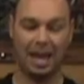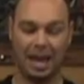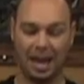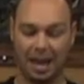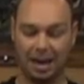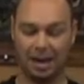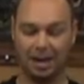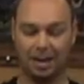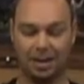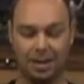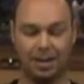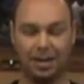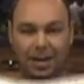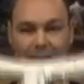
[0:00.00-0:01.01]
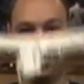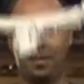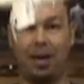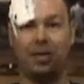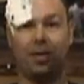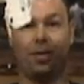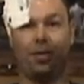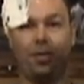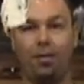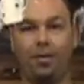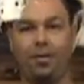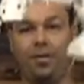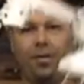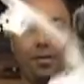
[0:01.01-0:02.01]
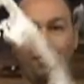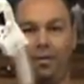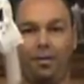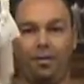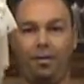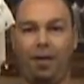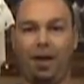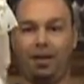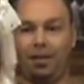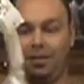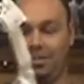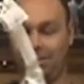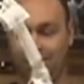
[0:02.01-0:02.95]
and it made this fail.